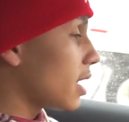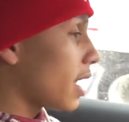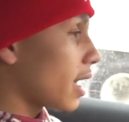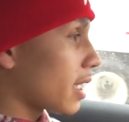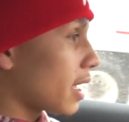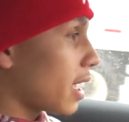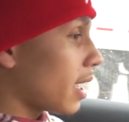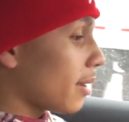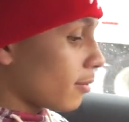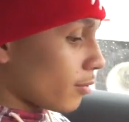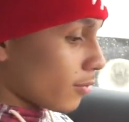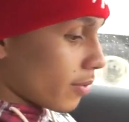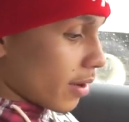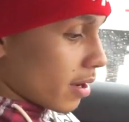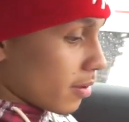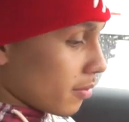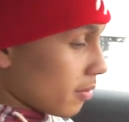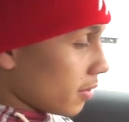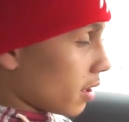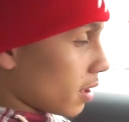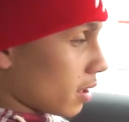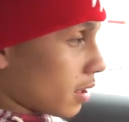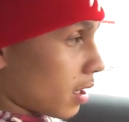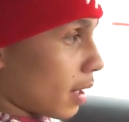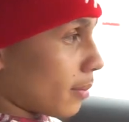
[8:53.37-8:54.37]
I came away
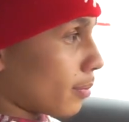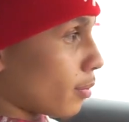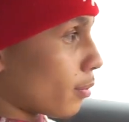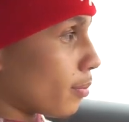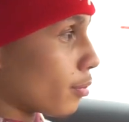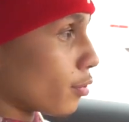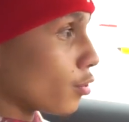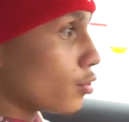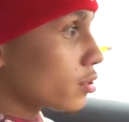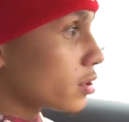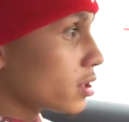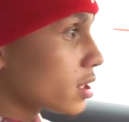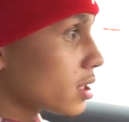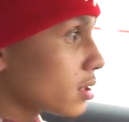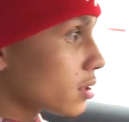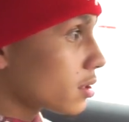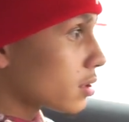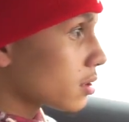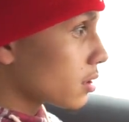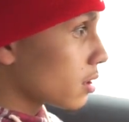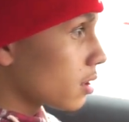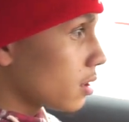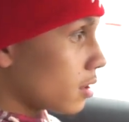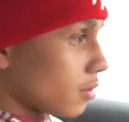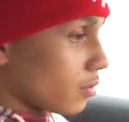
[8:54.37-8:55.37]
with a couple bruises,
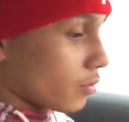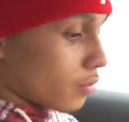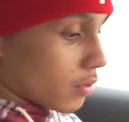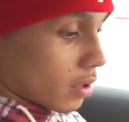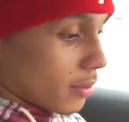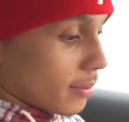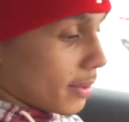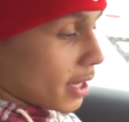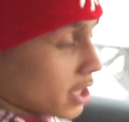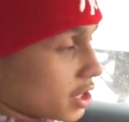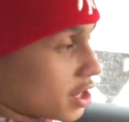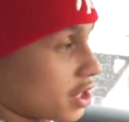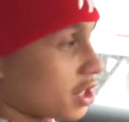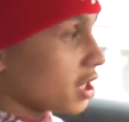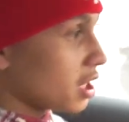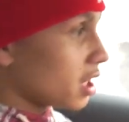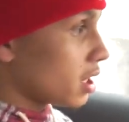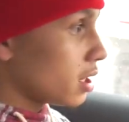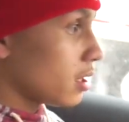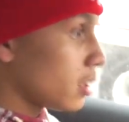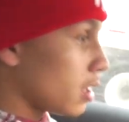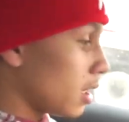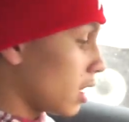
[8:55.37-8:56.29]
one on my shin.